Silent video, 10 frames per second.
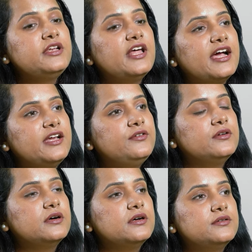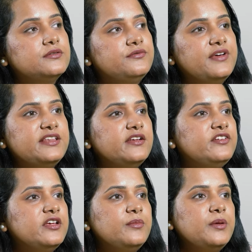the diet, whether
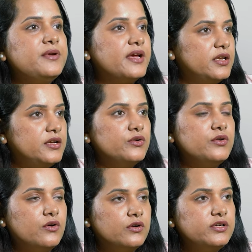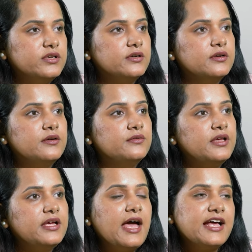she be pregnant or not,
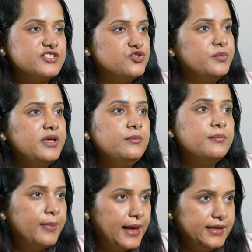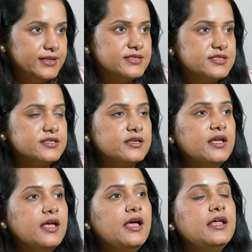it has to be balanced.
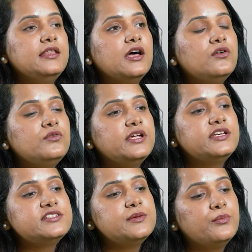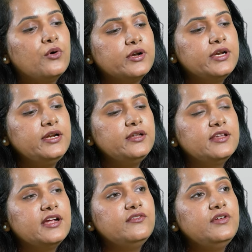Now, it is important
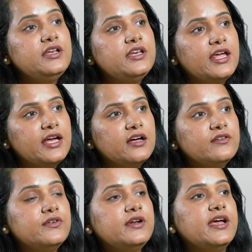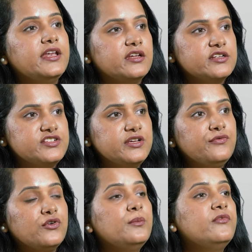that we take our energy
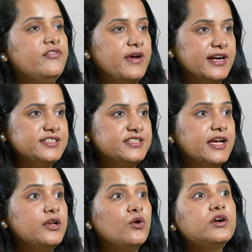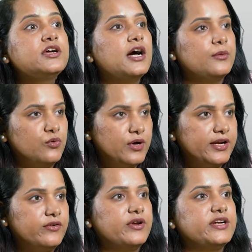from fats and not
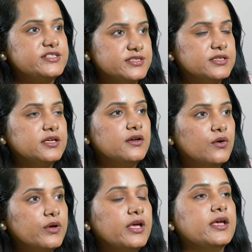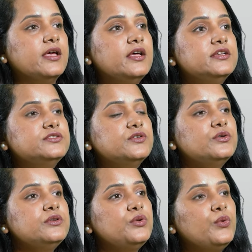carbohydrates. Okay,
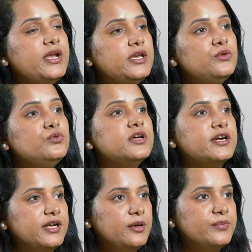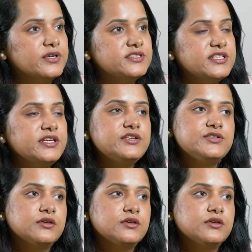so 20 to 30%